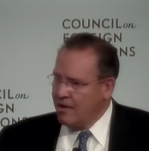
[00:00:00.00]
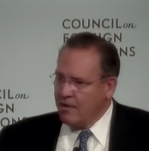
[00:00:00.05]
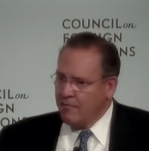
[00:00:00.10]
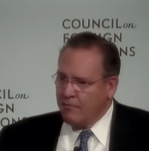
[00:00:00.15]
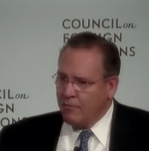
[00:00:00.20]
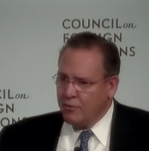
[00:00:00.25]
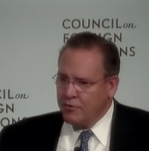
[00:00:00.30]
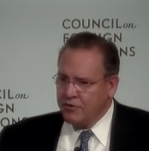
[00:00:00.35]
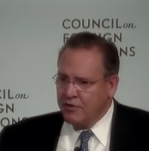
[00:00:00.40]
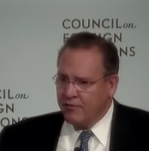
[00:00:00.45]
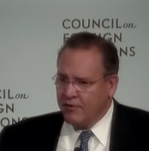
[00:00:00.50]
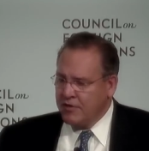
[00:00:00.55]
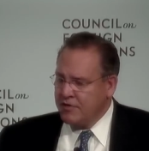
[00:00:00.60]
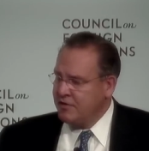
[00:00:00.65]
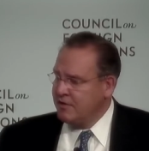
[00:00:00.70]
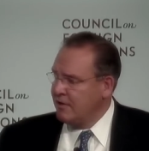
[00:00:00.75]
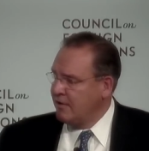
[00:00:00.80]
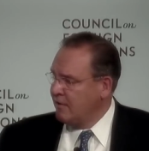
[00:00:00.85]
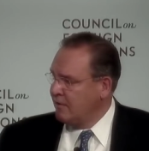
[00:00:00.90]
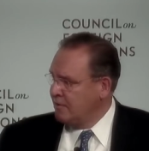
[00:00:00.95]
Most of it is
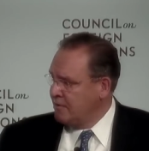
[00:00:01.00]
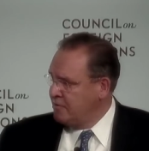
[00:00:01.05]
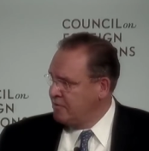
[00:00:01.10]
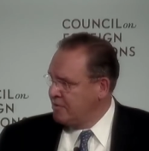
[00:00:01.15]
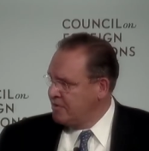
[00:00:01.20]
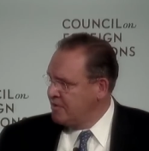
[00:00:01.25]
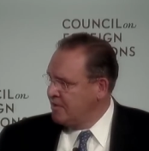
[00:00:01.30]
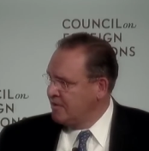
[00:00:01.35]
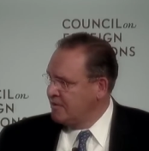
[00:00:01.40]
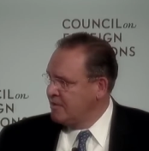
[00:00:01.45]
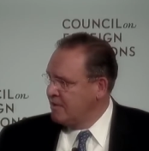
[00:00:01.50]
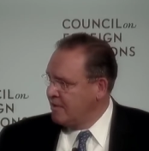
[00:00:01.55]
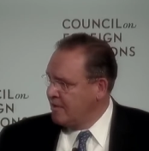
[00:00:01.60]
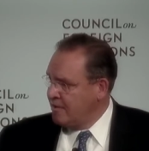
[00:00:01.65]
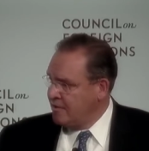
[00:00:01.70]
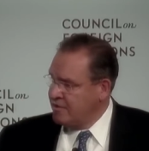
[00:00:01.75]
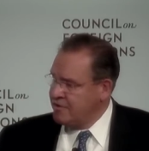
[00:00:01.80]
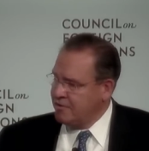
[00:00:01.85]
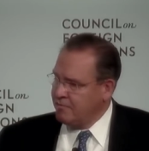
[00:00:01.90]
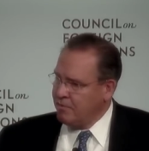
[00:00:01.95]
in the logistics and in
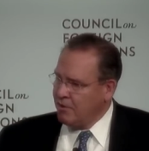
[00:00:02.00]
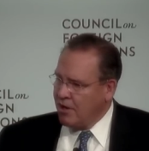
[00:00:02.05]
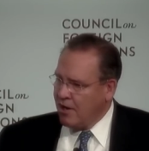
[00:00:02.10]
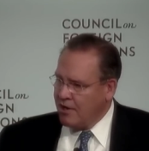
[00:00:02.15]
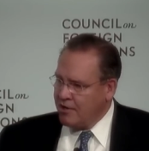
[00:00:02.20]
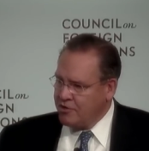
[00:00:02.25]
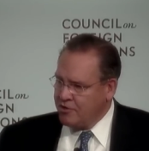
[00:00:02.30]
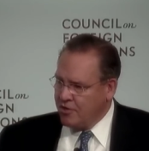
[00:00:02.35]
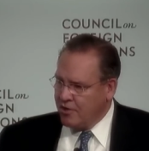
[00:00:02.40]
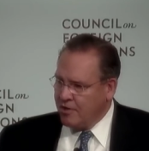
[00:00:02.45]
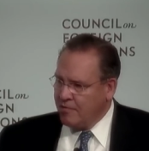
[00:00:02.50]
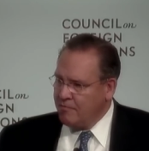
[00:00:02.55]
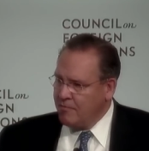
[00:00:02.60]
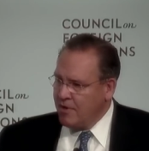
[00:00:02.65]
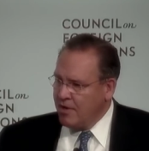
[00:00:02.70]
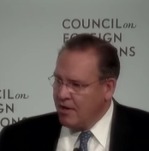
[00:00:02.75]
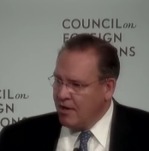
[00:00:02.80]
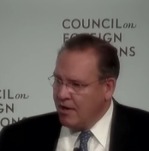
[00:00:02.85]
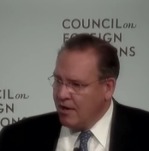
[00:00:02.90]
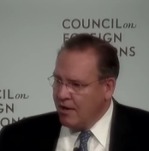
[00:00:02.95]
the supply chain.
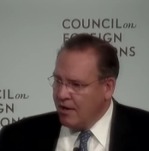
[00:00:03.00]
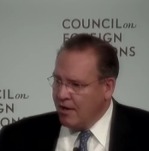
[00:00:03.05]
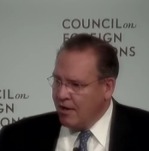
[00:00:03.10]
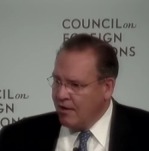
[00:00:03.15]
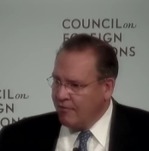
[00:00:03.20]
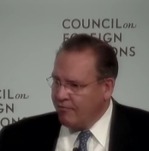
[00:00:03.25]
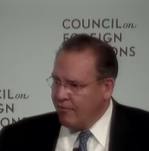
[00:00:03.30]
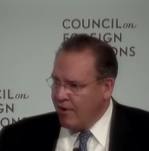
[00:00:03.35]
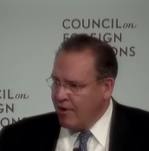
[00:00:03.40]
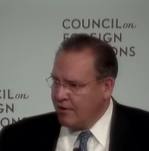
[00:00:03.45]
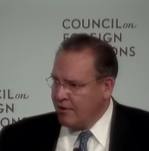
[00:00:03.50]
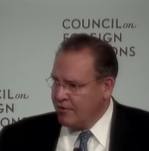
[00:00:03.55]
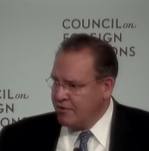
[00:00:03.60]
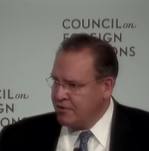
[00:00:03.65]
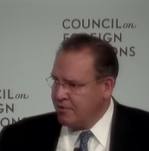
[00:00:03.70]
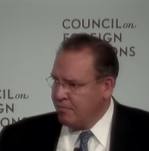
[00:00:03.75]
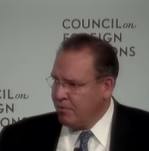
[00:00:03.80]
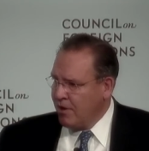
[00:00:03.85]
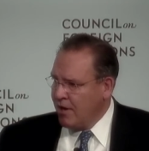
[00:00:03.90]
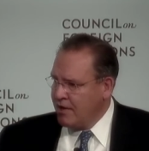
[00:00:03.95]
And frankly, the
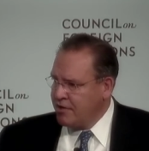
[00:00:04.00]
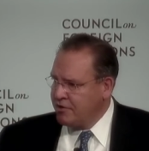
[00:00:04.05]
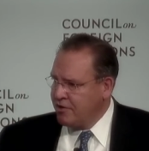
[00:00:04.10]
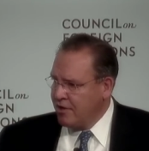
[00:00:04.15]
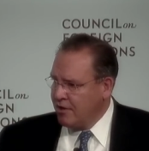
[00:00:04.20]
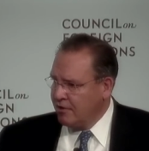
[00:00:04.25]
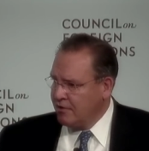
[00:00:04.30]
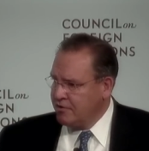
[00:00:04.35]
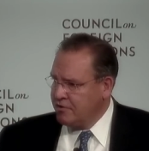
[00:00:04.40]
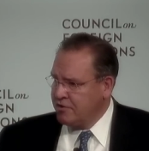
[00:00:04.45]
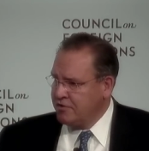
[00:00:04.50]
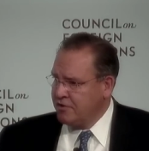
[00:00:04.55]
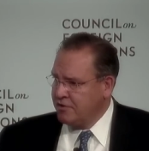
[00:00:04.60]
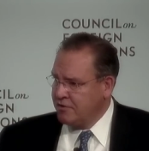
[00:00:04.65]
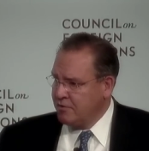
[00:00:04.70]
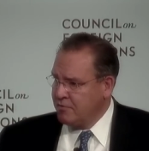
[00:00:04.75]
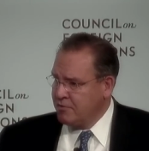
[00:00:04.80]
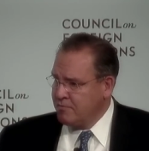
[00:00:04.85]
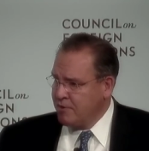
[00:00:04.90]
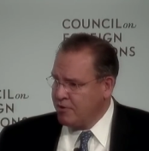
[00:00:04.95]
supply chain and logistics,
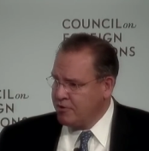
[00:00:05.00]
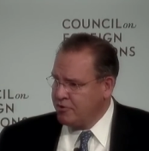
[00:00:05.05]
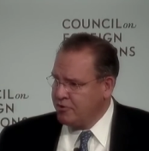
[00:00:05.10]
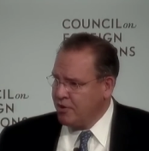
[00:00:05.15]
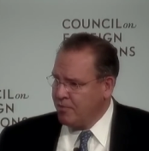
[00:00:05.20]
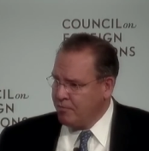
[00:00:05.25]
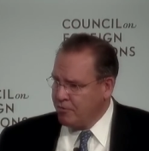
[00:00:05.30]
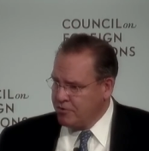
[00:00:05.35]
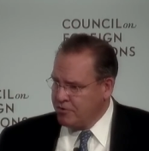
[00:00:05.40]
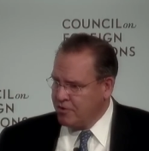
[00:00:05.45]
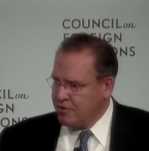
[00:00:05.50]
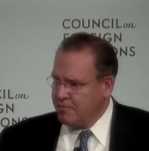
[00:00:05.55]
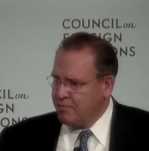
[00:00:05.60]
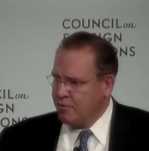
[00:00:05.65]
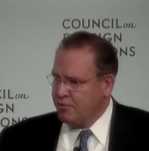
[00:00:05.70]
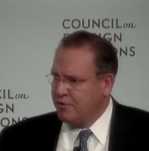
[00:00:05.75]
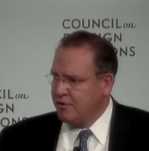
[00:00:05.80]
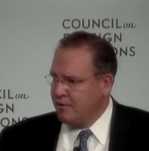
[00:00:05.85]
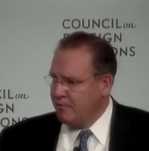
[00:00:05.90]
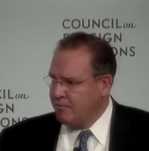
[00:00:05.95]
it was much cheaper, since
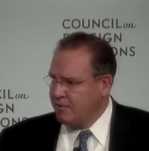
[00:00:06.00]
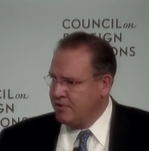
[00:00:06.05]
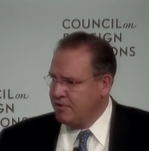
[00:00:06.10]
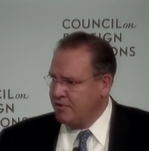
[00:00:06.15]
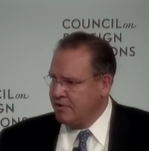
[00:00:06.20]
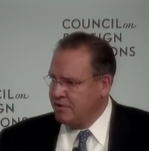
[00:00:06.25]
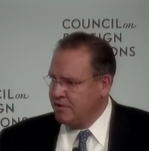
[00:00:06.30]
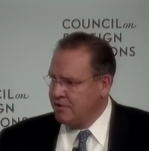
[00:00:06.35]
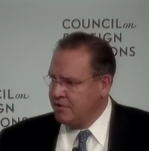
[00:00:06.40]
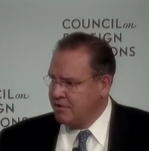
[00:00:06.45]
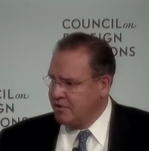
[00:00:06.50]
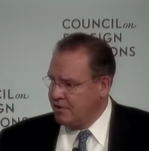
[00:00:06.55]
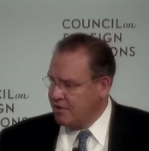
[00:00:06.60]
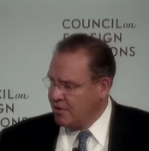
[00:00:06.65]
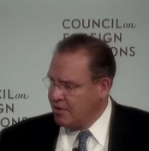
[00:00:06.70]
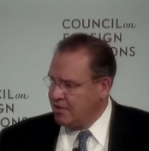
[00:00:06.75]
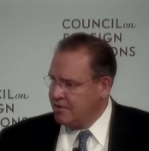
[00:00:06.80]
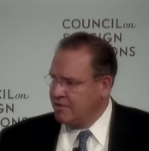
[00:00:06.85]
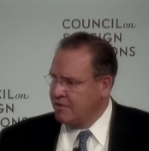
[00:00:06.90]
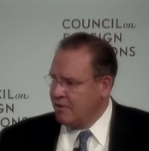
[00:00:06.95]
most of the businesses in the
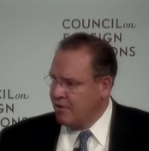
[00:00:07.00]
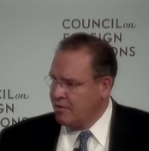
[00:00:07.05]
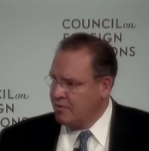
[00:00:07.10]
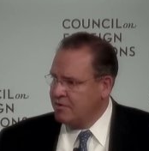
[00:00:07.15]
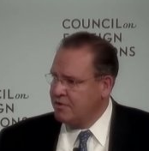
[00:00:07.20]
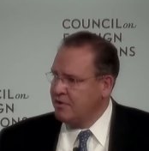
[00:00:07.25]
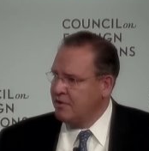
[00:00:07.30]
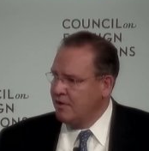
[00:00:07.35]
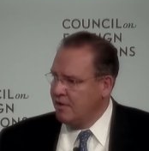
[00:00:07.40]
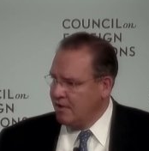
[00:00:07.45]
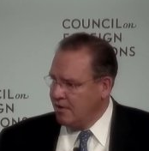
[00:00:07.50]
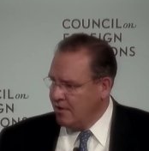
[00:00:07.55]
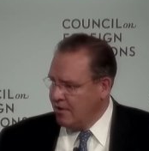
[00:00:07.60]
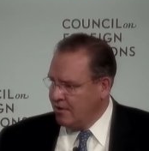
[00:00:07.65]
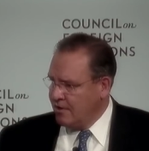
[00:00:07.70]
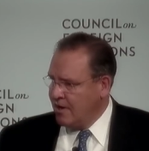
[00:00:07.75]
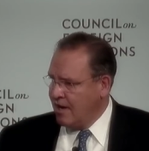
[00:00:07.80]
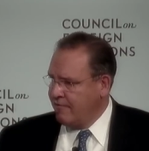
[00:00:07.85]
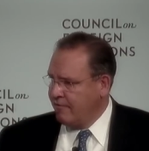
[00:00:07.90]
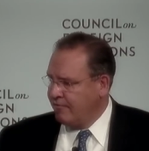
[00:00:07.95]
East Coast,
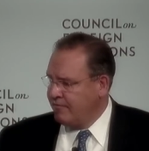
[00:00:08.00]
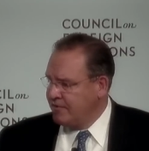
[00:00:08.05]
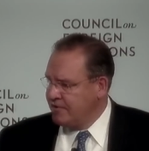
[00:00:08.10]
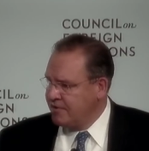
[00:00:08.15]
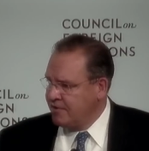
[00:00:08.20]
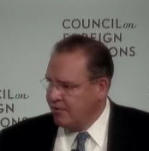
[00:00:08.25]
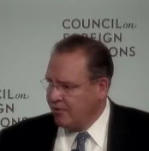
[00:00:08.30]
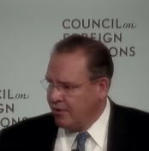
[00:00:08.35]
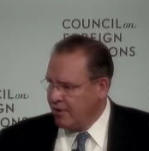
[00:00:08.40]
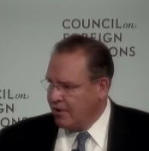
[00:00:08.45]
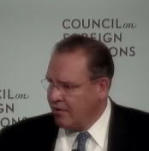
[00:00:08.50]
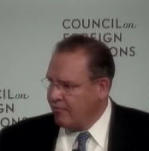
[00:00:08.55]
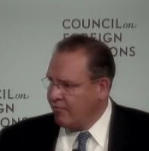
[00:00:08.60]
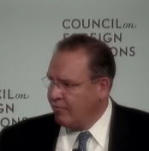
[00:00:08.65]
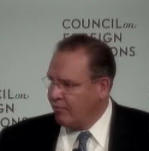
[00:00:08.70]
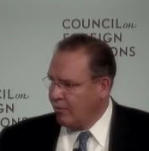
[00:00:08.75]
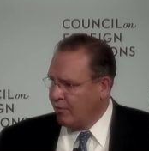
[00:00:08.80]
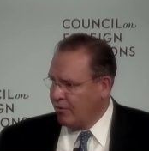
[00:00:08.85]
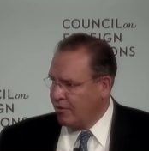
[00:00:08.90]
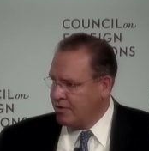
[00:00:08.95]
to have a facility in
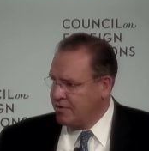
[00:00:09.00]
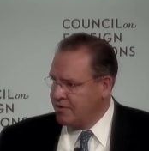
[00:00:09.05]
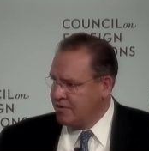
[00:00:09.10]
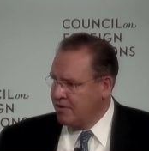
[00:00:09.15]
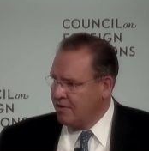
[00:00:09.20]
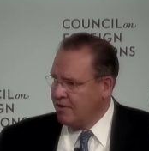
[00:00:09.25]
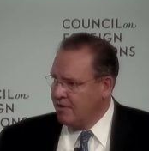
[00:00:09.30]
Florence.